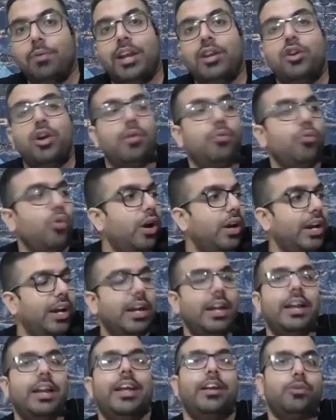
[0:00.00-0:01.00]
you have gone ahead
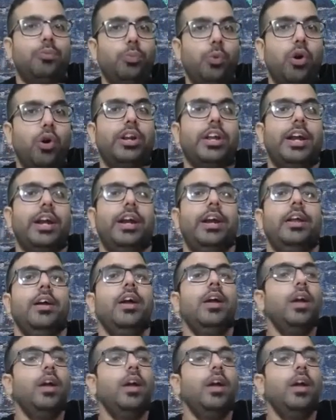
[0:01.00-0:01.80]
and exported